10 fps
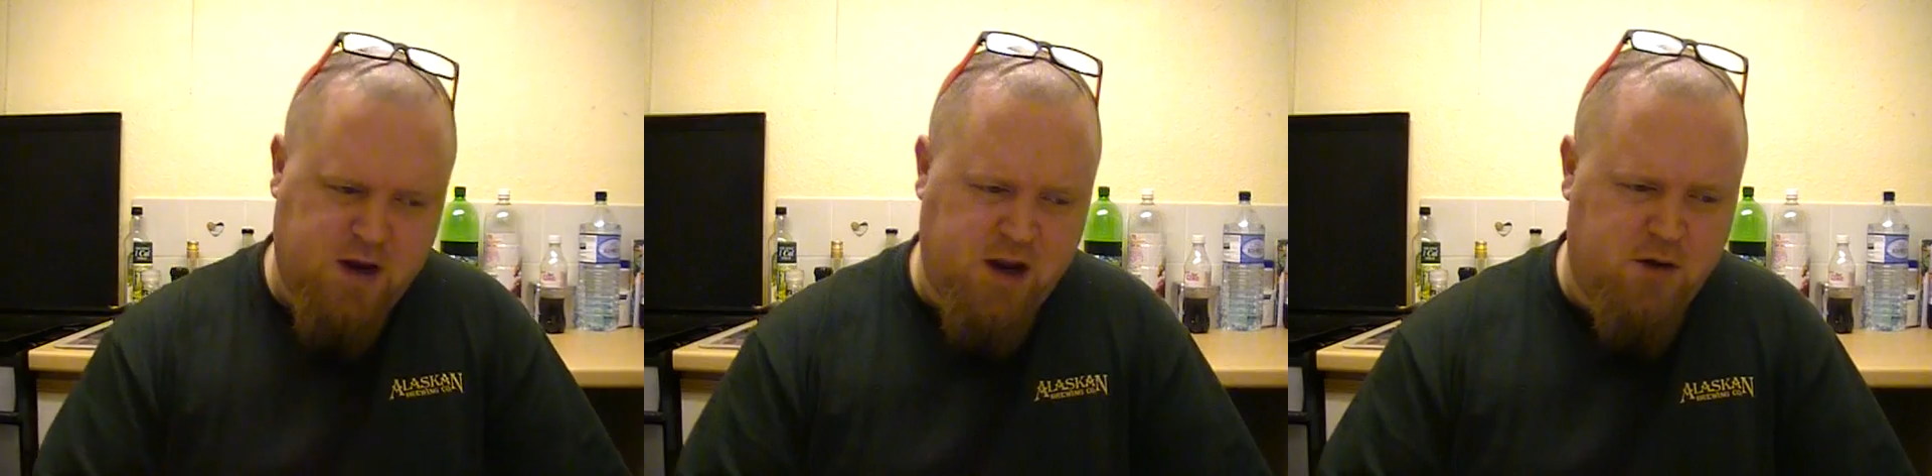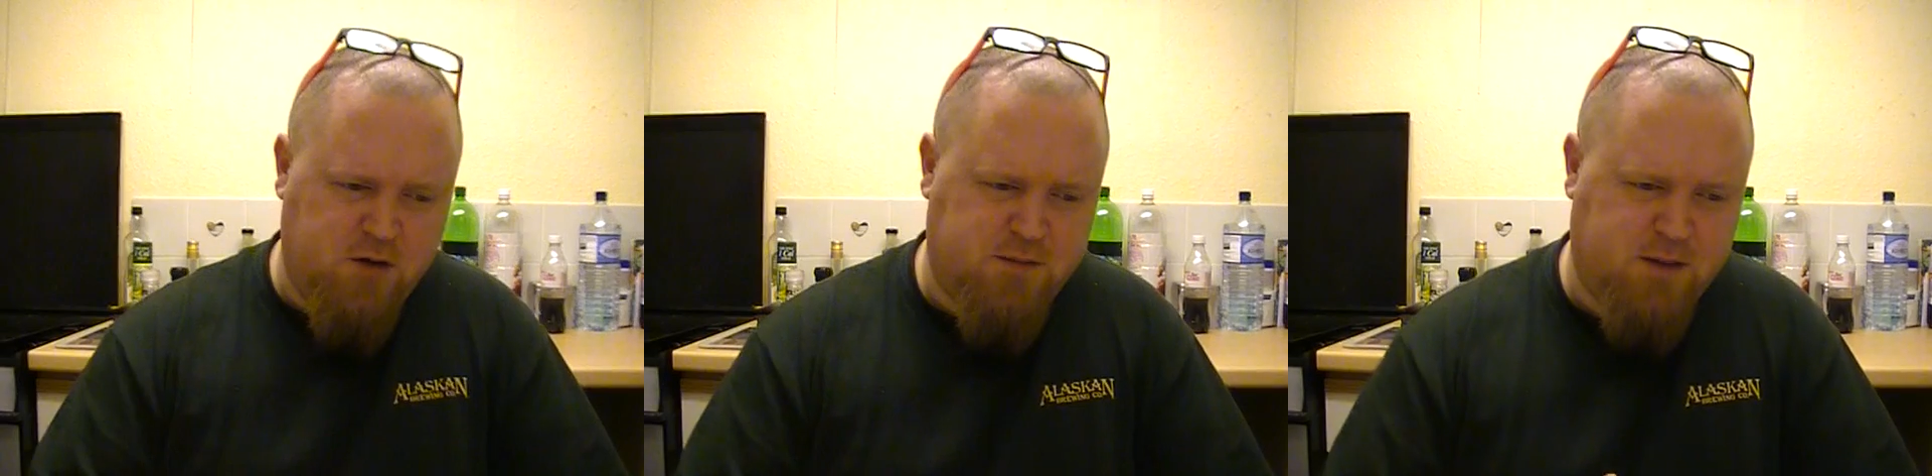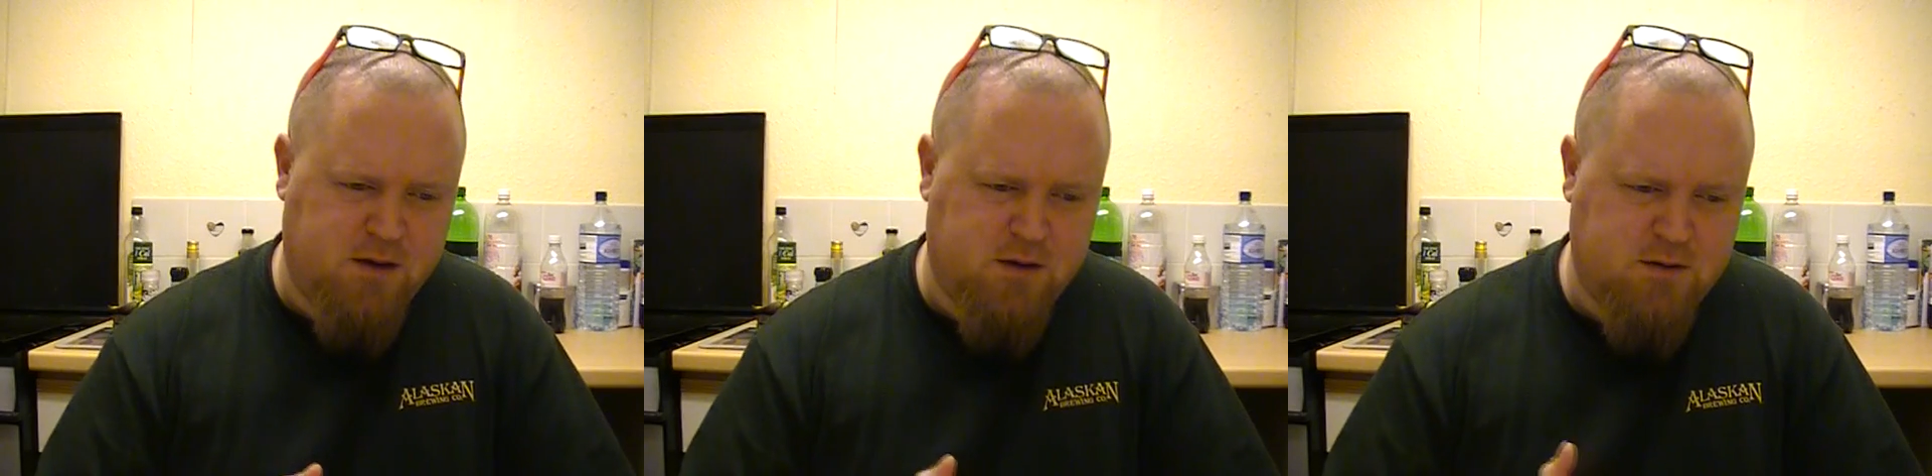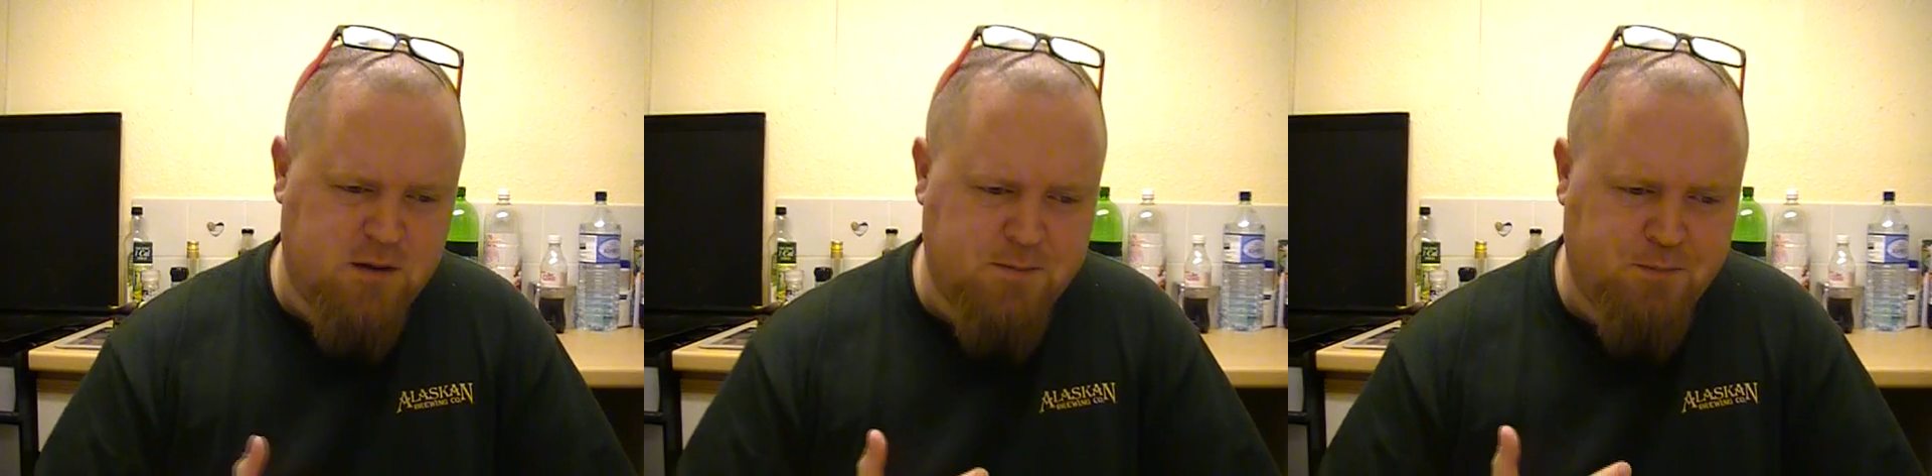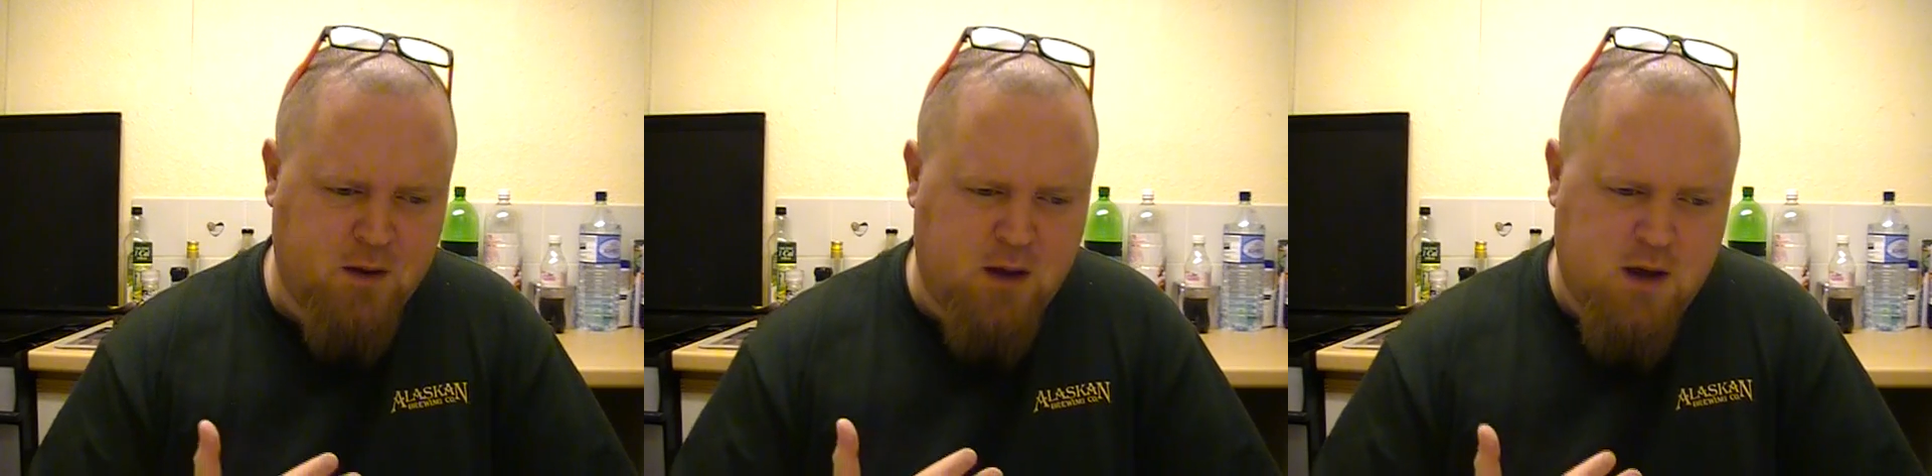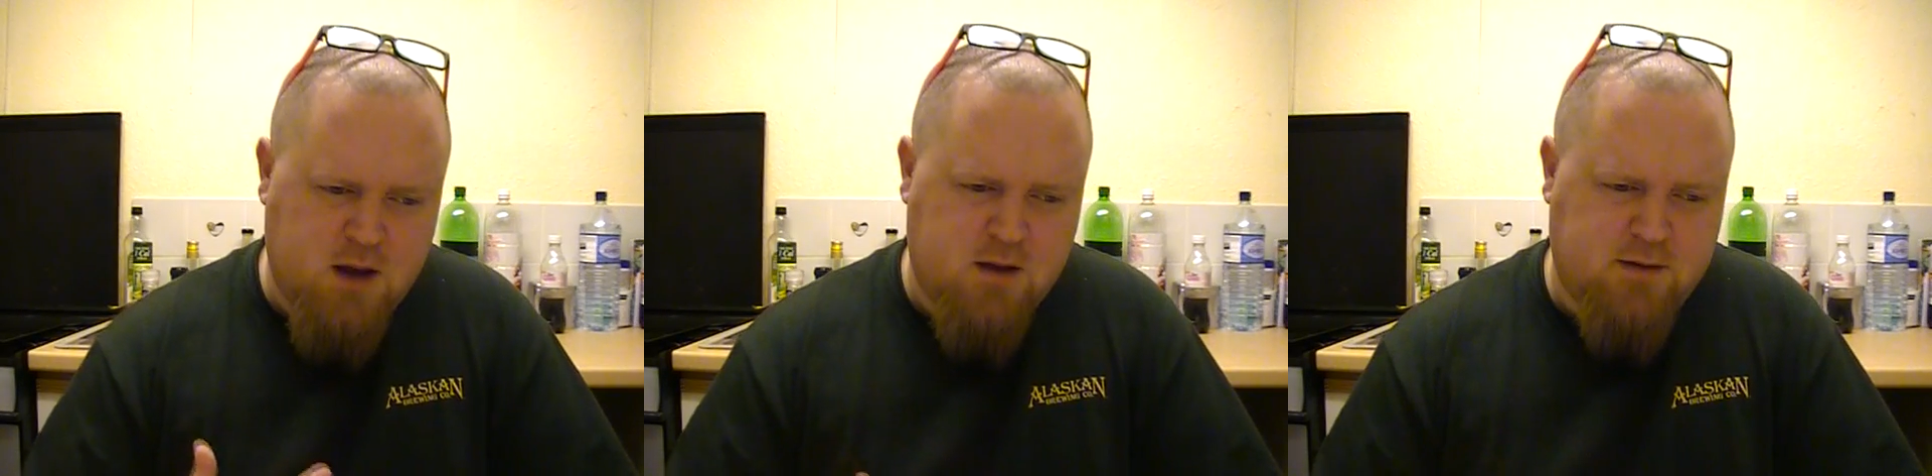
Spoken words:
nose, because the